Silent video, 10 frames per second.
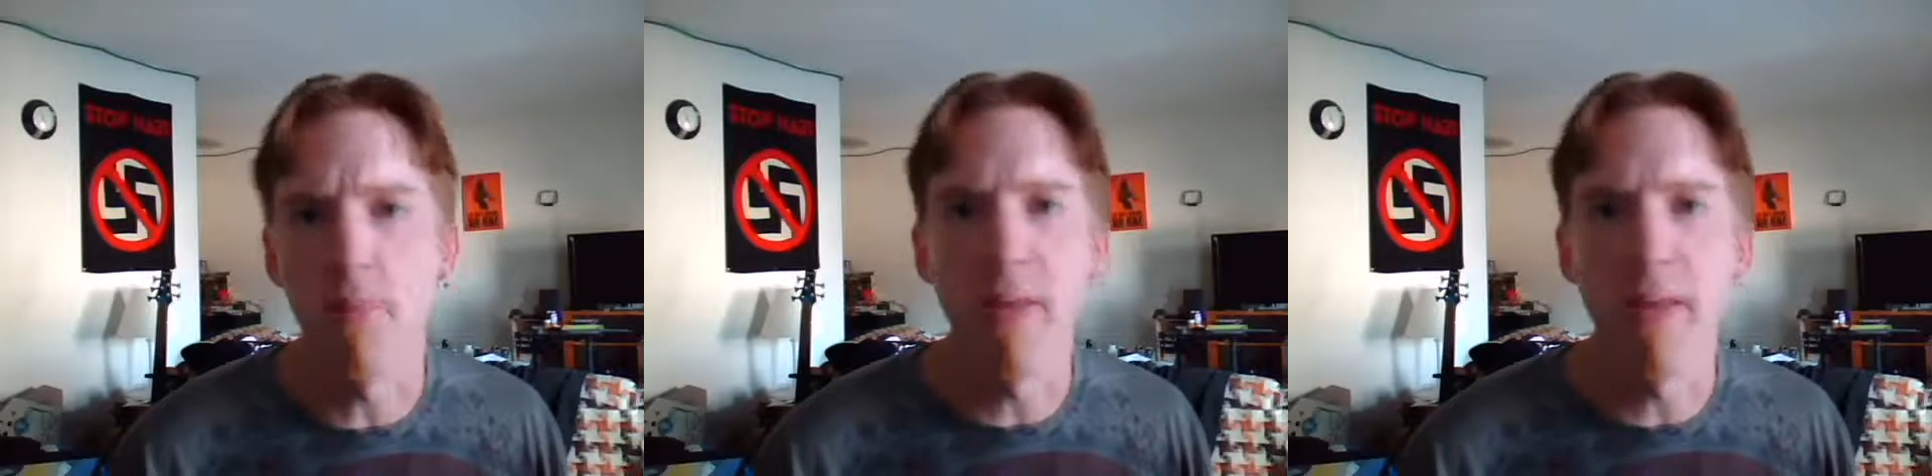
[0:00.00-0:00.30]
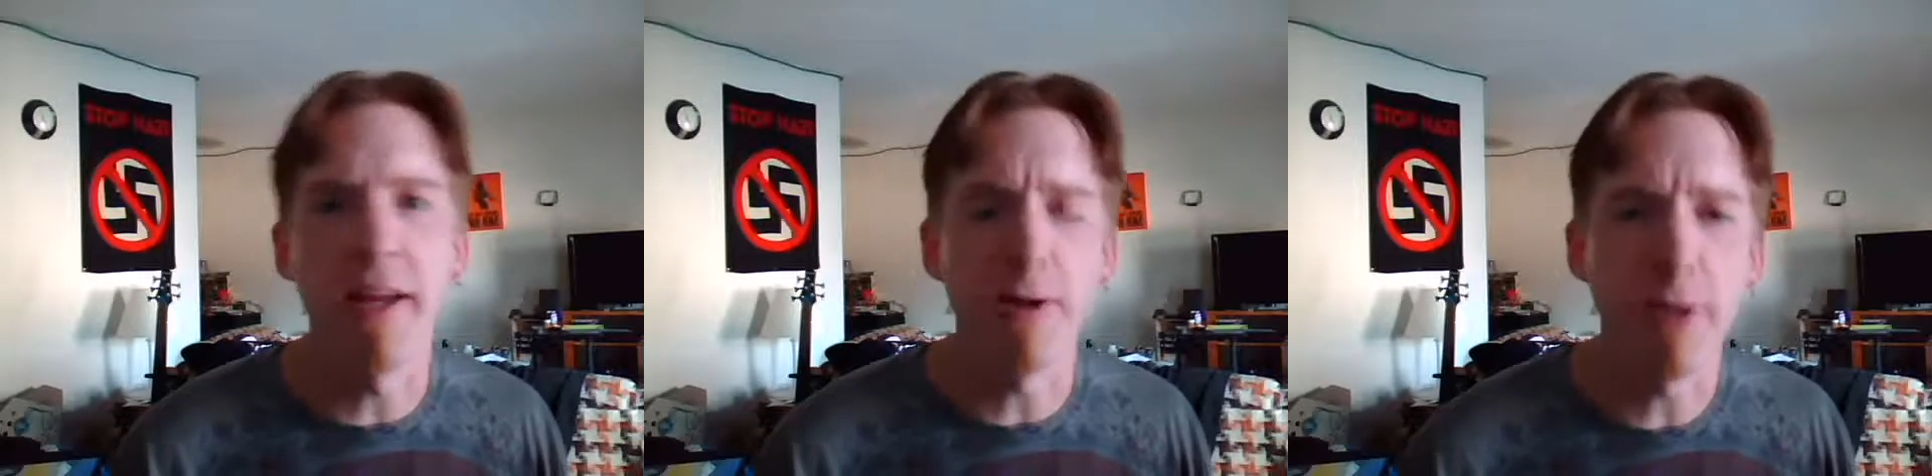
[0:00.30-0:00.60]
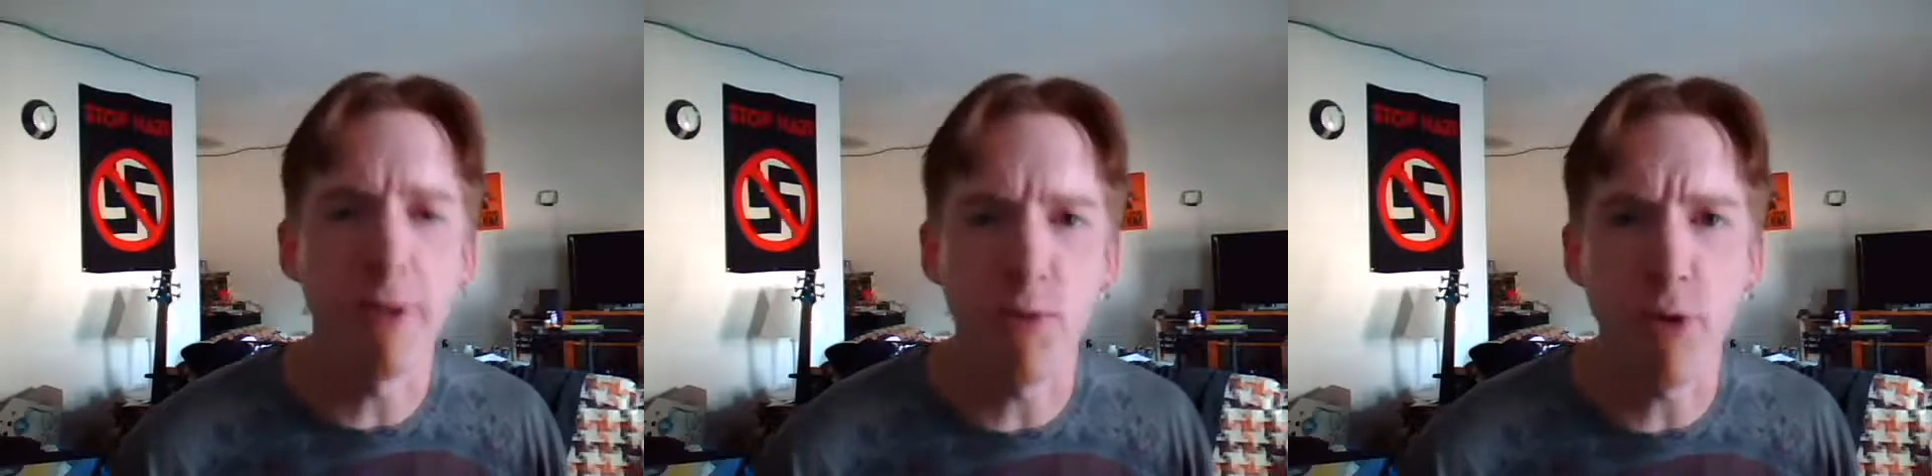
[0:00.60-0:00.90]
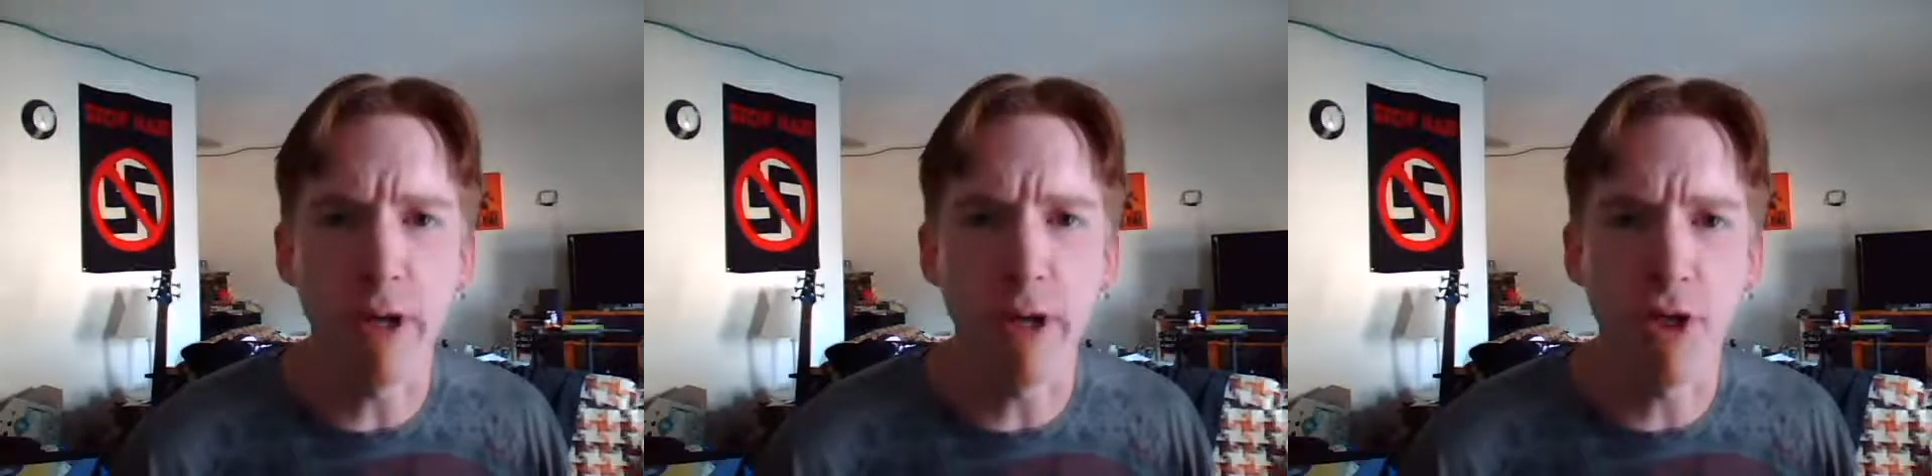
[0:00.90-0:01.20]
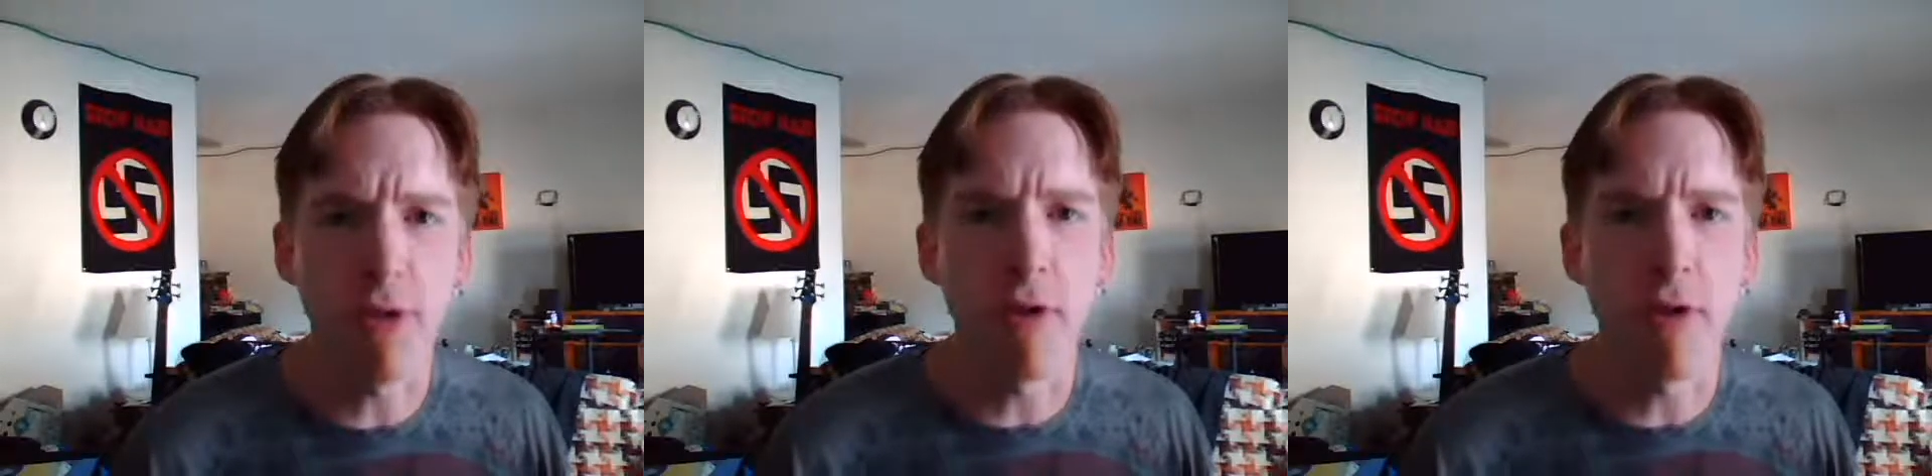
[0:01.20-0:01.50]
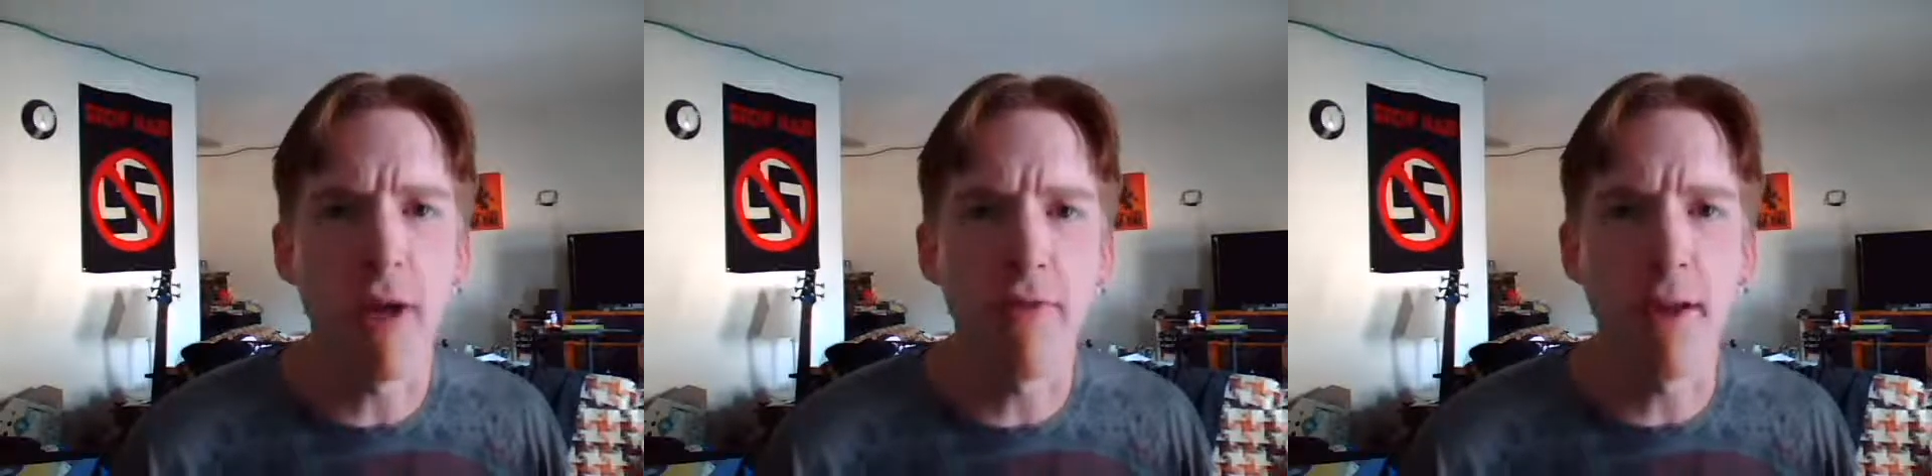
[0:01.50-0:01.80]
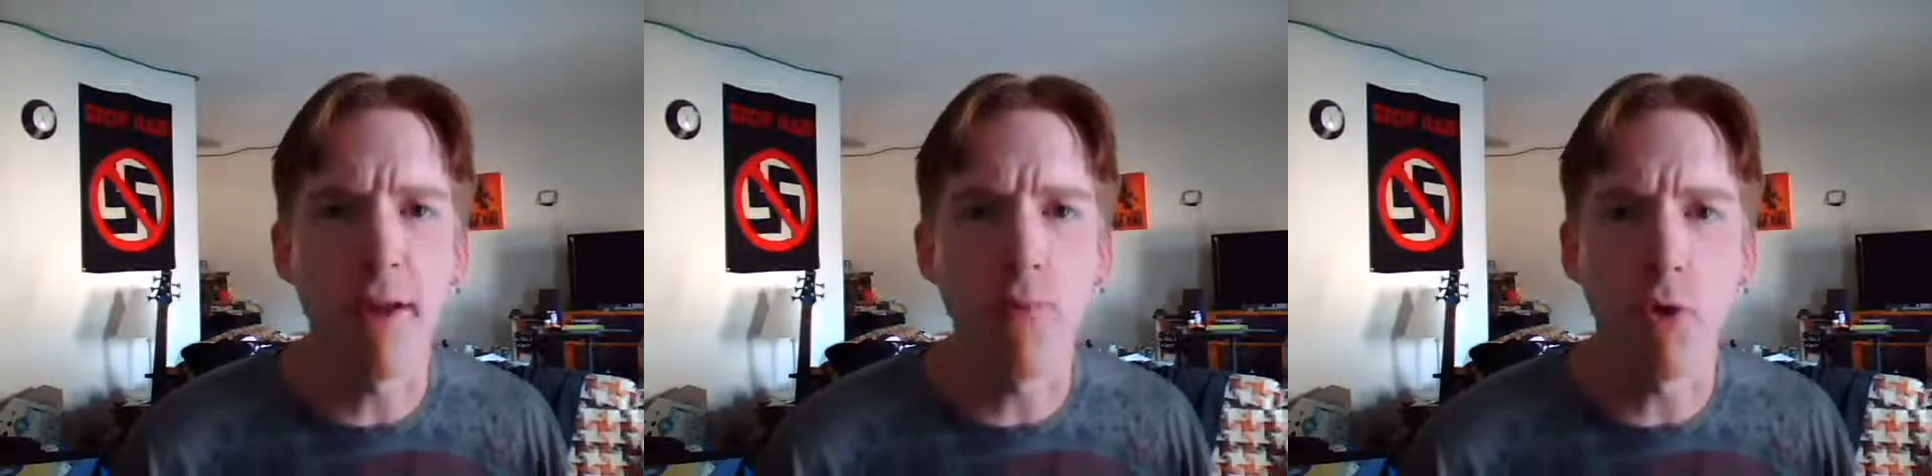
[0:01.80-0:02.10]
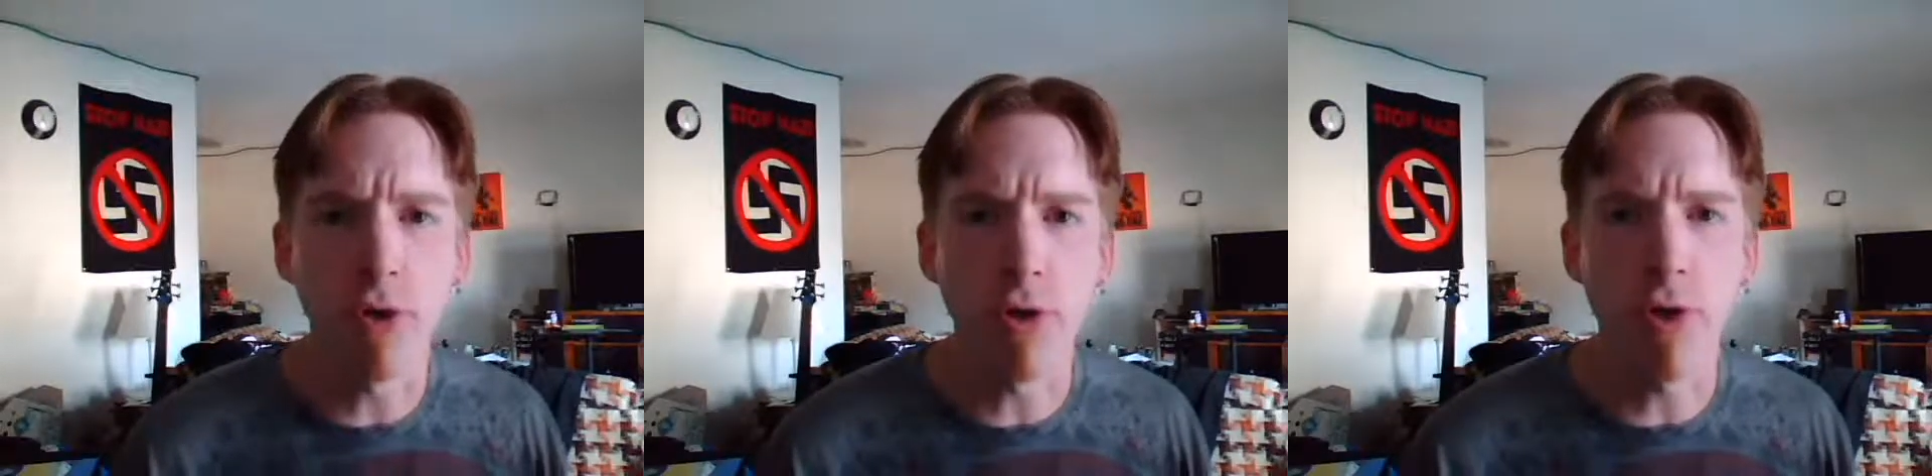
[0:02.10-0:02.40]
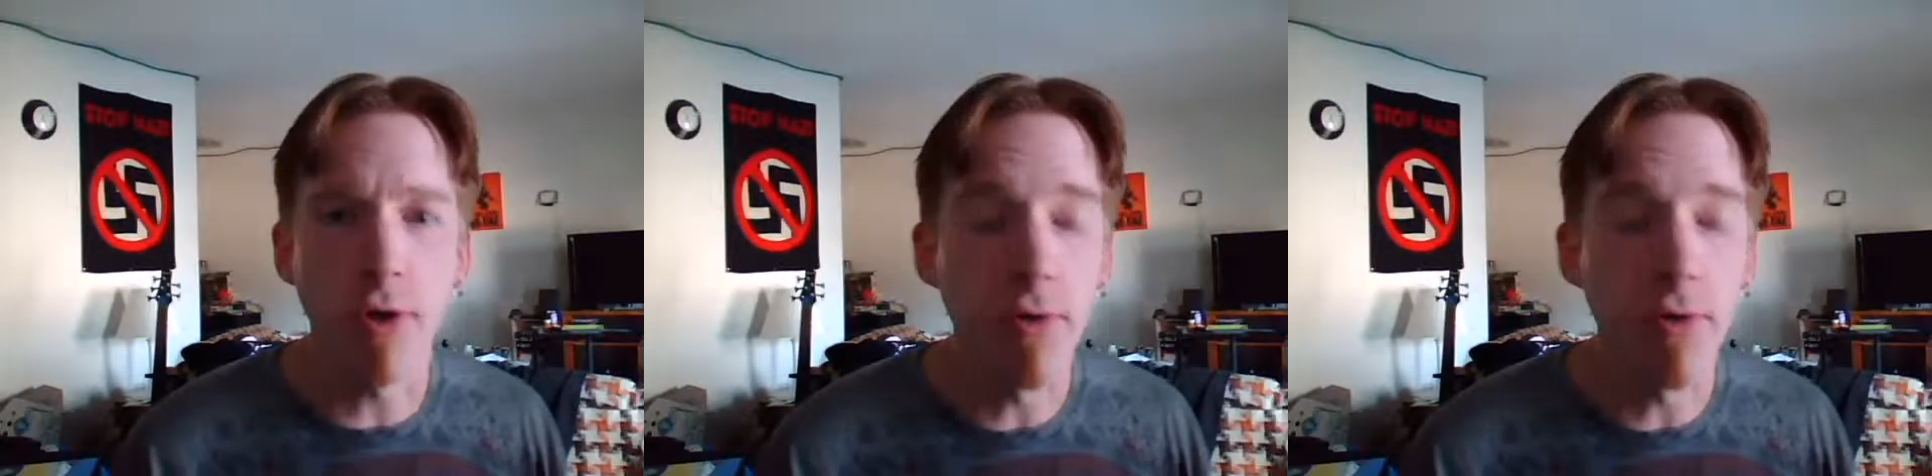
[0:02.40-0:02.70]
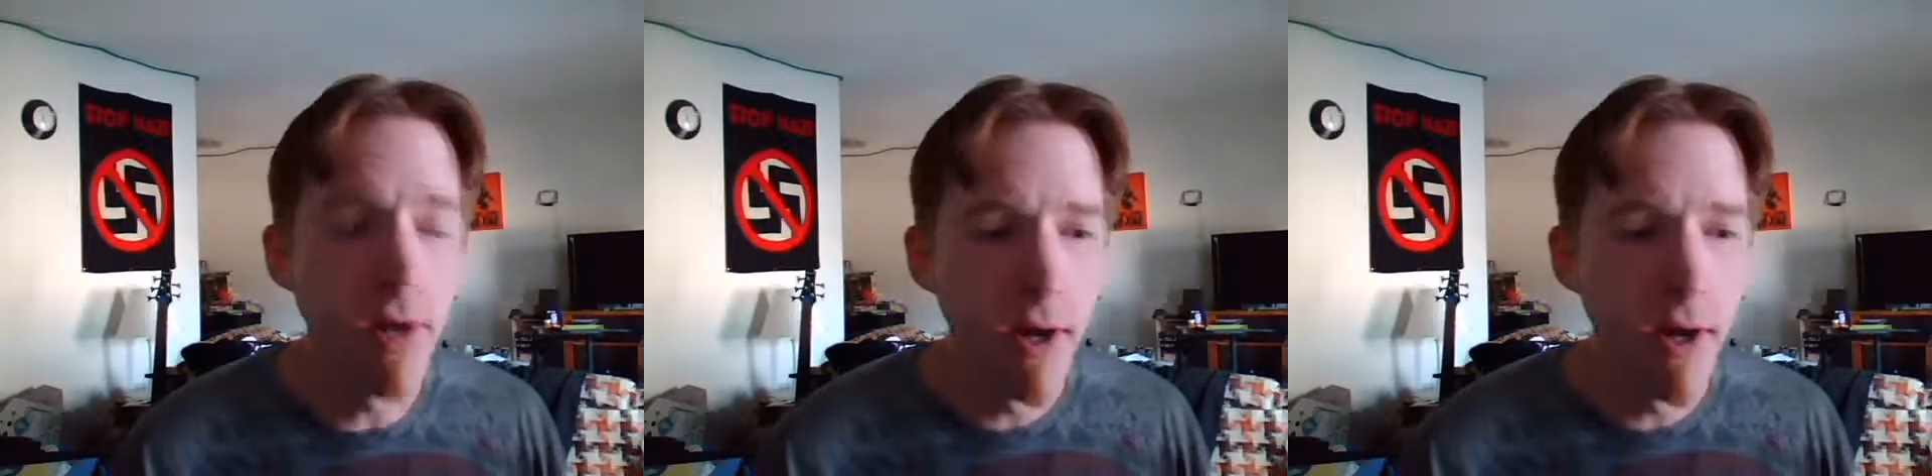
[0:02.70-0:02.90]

meaning or inspiration in their life any more so